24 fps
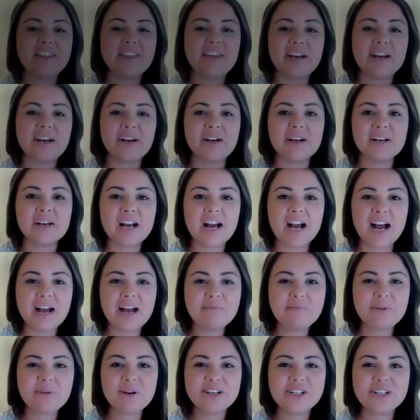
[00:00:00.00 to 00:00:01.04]
Hi there.
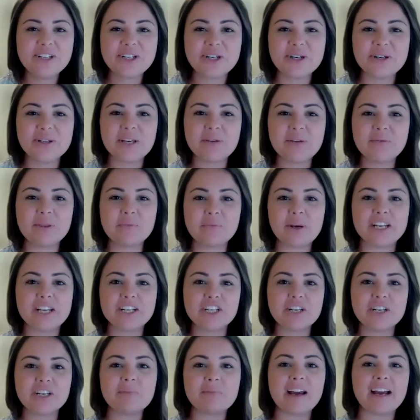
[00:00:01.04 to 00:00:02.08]
I'm Britt Shirley with
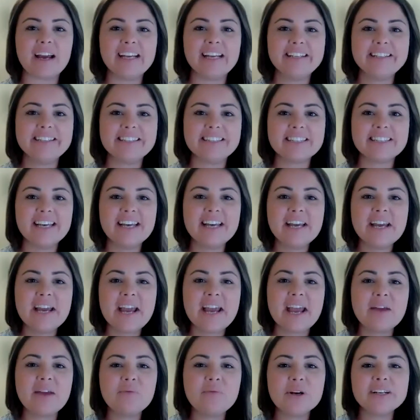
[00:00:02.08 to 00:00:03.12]
Branching Minds,
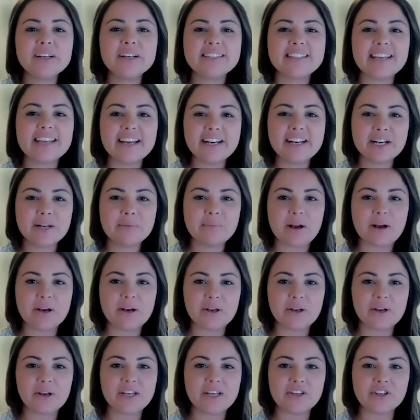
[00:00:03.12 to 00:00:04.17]
and we're excited
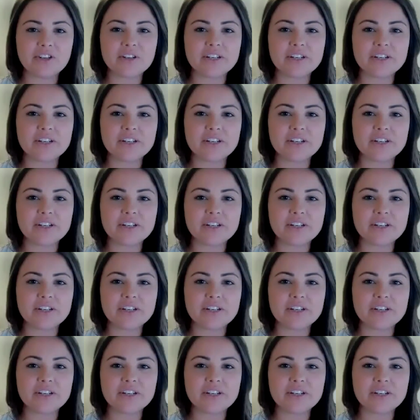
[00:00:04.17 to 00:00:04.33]
about your